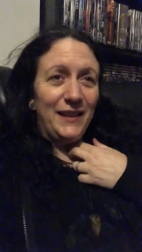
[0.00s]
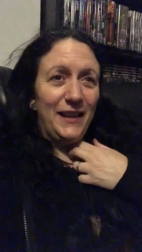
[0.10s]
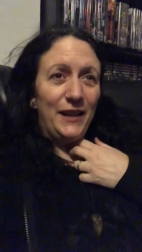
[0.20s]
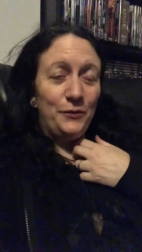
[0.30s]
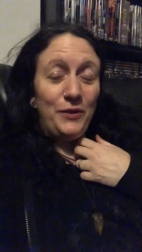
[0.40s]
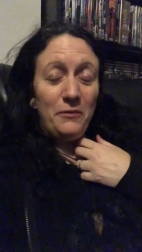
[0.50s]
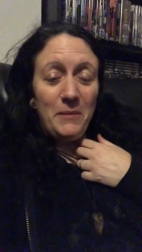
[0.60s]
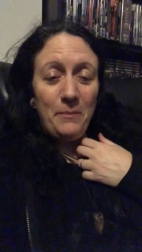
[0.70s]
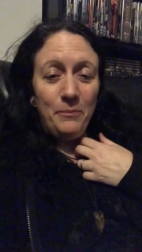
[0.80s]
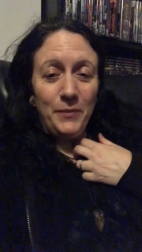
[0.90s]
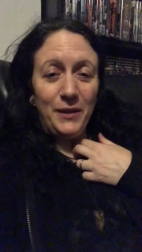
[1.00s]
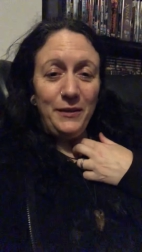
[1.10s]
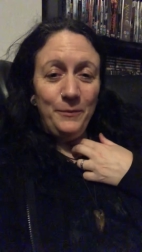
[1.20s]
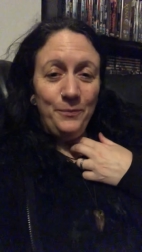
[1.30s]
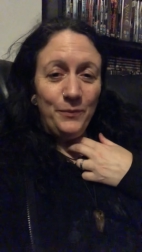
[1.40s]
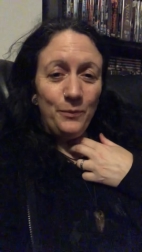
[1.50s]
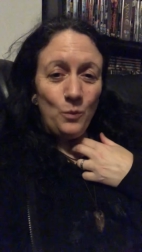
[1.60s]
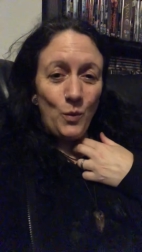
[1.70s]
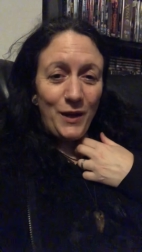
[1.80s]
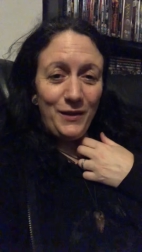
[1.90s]
uh, re remember
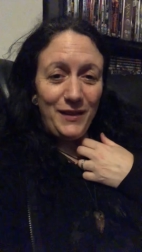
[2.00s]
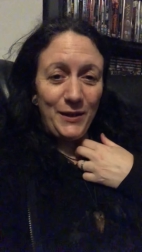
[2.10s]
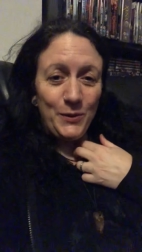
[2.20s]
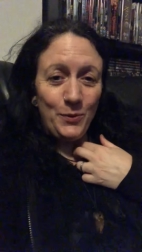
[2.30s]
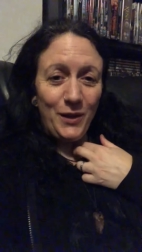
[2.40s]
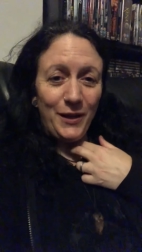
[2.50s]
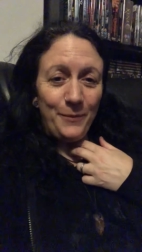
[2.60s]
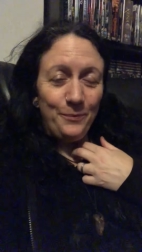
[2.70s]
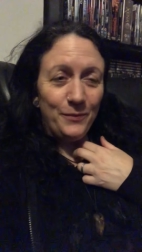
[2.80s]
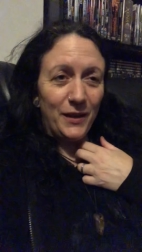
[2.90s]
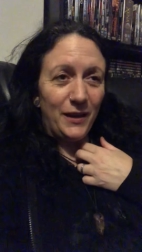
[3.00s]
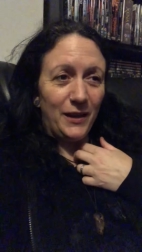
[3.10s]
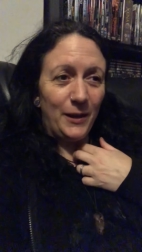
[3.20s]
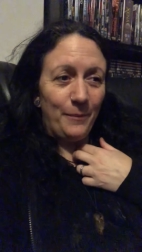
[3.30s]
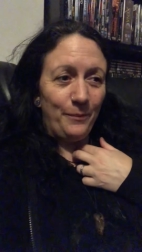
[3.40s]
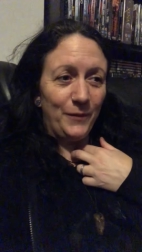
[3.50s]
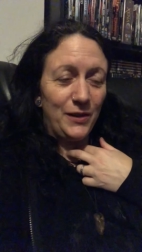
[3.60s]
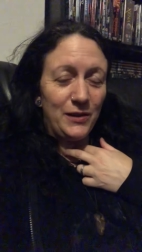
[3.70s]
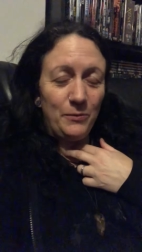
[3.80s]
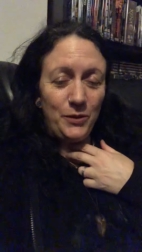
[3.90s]
where things were
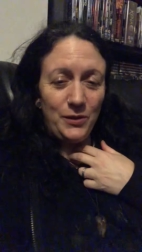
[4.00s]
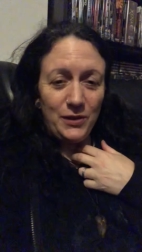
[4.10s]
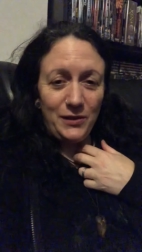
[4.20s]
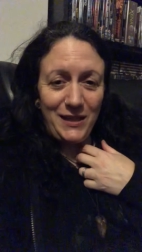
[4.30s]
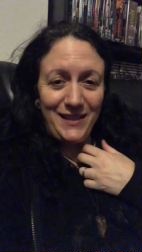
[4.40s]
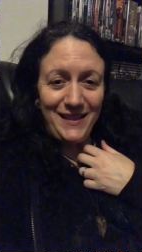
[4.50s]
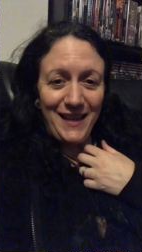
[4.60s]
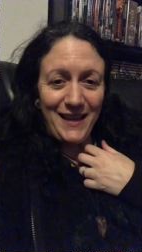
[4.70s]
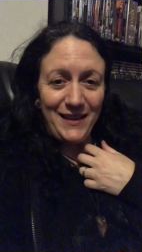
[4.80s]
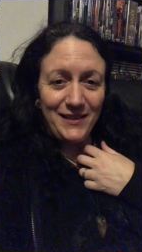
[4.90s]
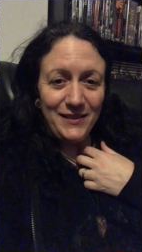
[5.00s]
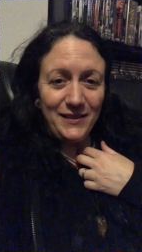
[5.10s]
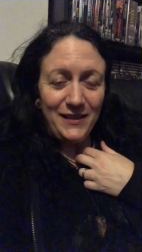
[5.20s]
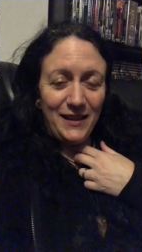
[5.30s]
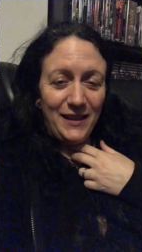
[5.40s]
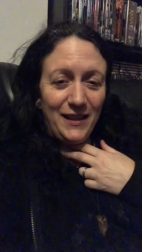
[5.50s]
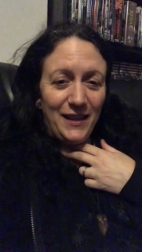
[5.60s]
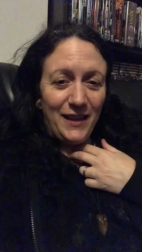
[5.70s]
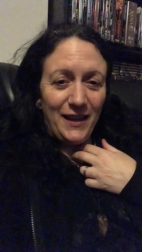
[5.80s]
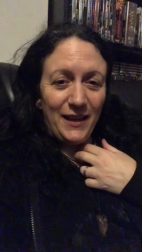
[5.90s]
because um, I'm used to DCAs.
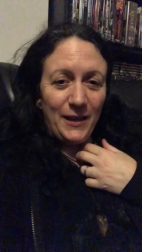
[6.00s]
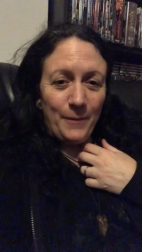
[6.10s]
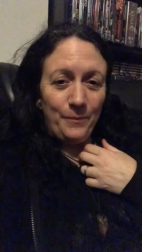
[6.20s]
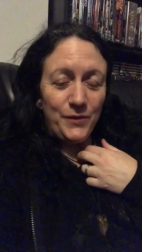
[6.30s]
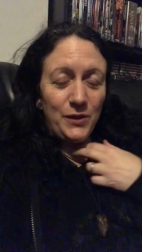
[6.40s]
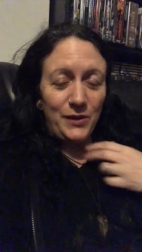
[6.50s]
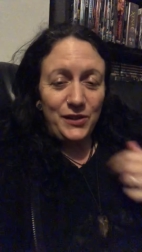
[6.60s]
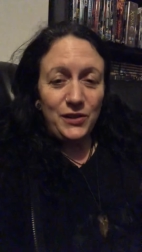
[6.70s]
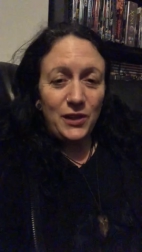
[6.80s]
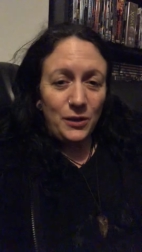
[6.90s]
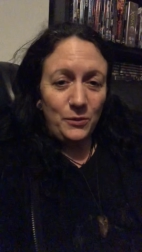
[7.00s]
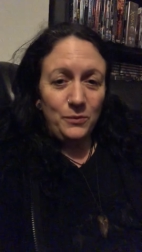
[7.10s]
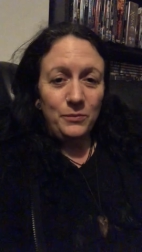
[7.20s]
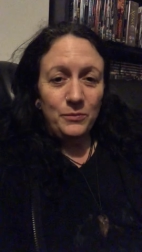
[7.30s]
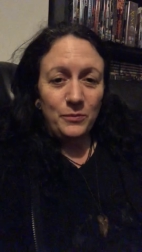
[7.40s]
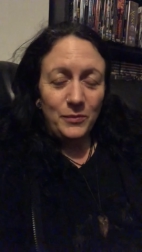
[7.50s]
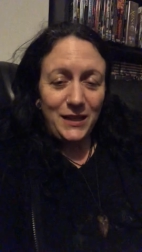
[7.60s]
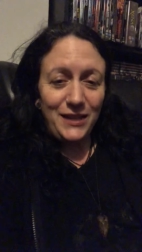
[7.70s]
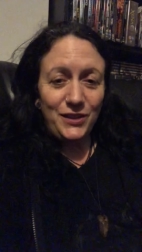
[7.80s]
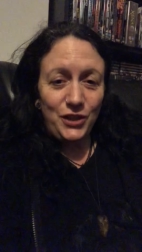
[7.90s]
Um, so there's no
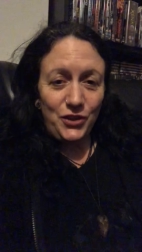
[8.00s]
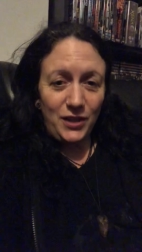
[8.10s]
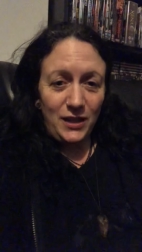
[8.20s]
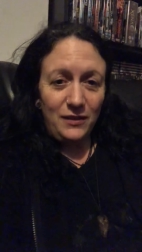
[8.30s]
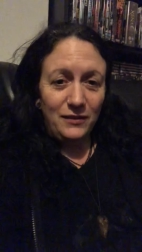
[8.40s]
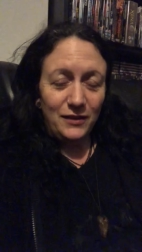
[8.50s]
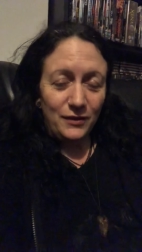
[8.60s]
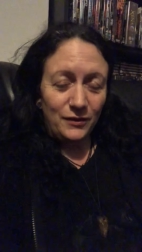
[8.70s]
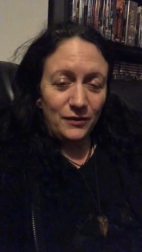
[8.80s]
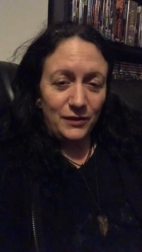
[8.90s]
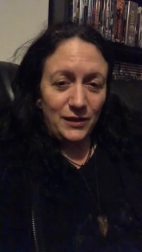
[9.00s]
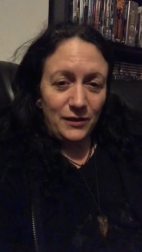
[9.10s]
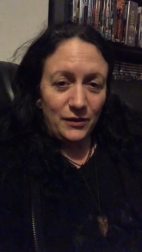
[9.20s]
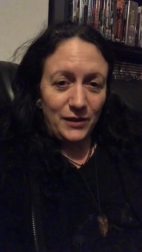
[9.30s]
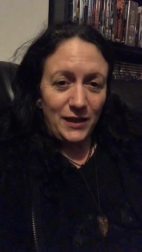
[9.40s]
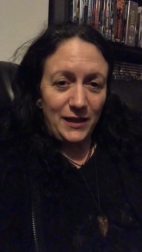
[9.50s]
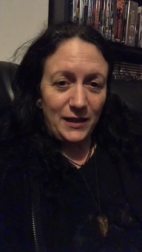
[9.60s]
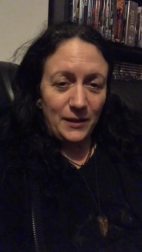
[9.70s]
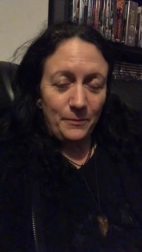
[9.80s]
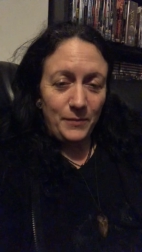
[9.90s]
ECG on a on a
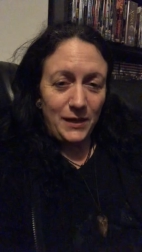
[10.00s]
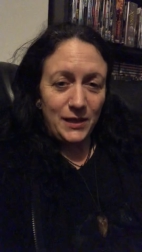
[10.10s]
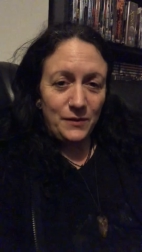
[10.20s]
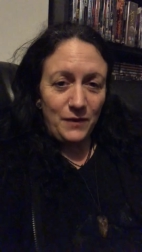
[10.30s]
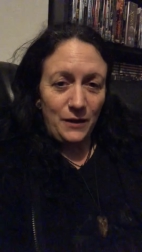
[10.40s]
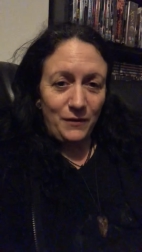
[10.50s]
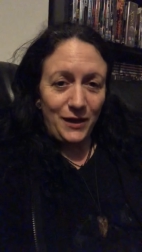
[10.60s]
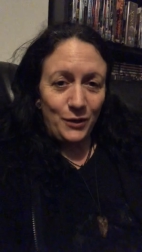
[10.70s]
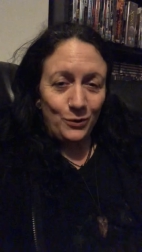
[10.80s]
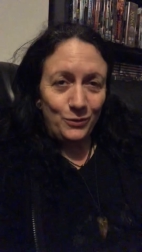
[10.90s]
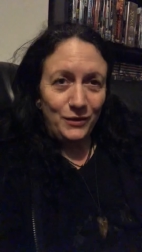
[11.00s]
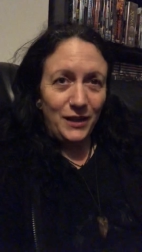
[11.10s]
uh, PSV vehicle.